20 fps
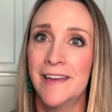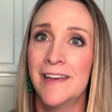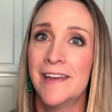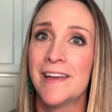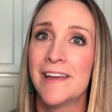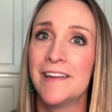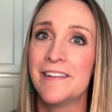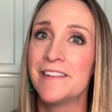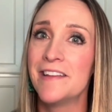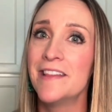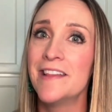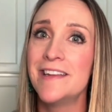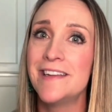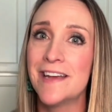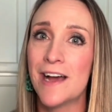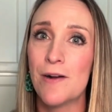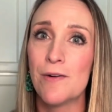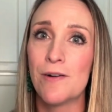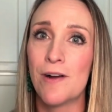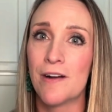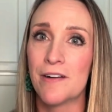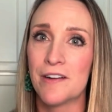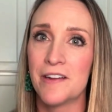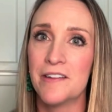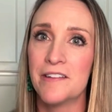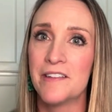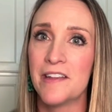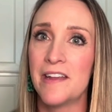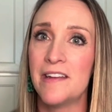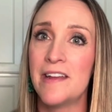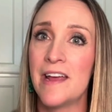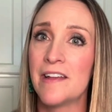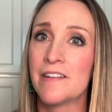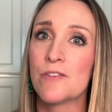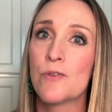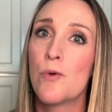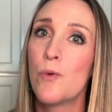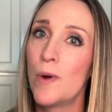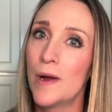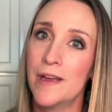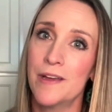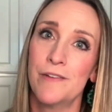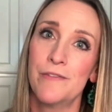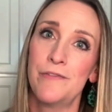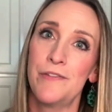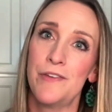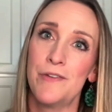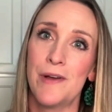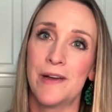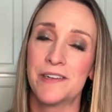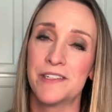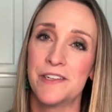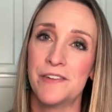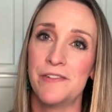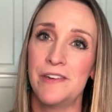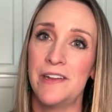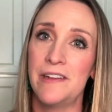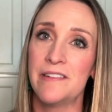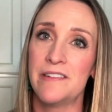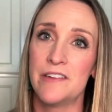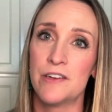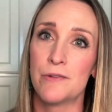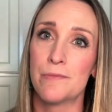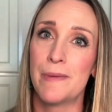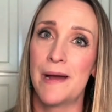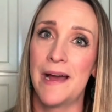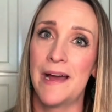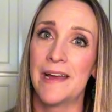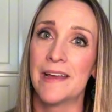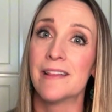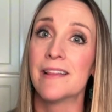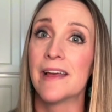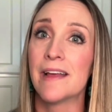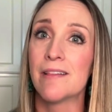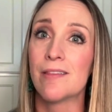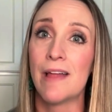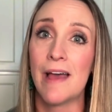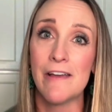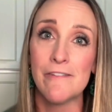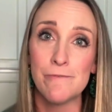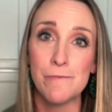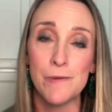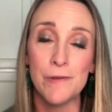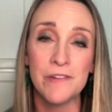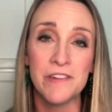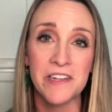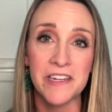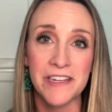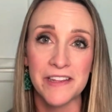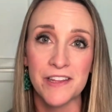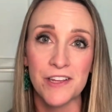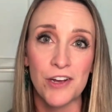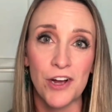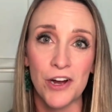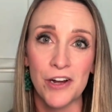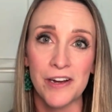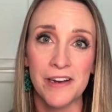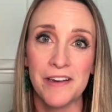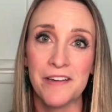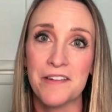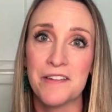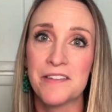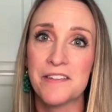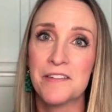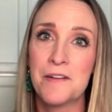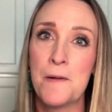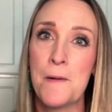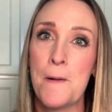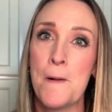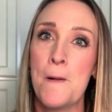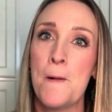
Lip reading: It's in the Dow Gardens and has quite a few activities nearby, like live music in the gardens.